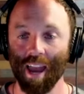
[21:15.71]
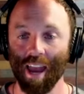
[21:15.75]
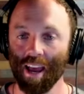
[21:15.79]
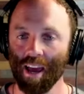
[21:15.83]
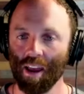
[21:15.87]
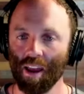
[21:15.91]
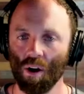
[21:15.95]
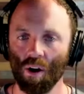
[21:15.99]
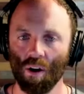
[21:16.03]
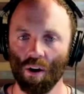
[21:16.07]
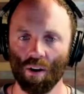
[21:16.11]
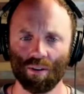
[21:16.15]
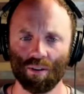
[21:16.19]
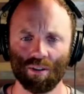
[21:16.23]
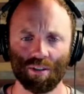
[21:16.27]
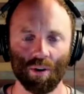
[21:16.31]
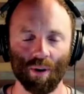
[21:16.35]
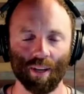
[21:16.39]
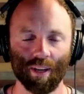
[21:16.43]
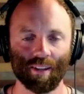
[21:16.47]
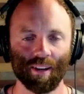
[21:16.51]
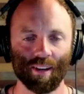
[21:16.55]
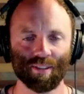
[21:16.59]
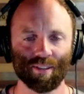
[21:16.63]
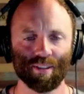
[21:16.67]
And also, it
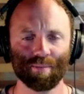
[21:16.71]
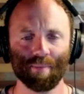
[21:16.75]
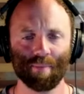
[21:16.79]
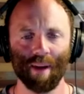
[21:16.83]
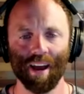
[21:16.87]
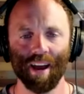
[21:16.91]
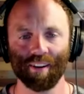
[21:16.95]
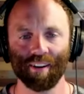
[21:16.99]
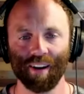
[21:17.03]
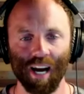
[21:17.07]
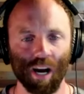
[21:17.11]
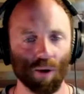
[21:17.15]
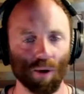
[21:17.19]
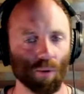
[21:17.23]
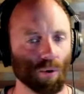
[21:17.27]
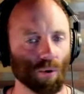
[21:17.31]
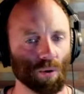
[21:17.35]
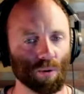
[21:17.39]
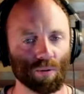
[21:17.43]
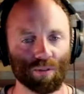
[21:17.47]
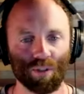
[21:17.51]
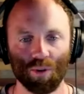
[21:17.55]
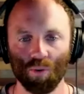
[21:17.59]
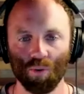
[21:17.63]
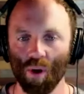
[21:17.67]
doesn't matter how
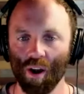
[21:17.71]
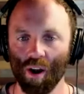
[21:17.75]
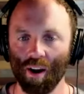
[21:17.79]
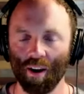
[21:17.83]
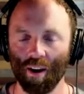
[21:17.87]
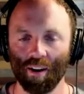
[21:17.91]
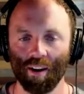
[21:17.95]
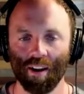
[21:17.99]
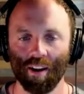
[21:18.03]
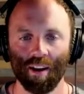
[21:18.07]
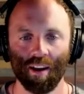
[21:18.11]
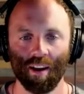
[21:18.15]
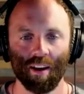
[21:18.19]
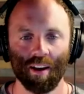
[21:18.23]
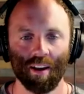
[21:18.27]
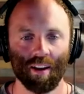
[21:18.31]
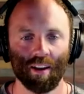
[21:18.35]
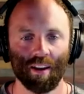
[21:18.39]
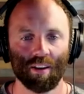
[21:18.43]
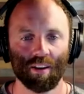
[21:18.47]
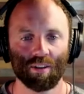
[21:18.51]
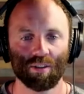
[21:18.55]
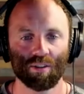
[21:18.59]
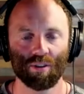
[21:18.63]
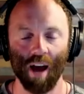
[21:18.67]
old you are.
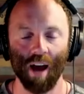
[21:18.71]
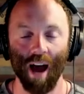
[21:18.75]
So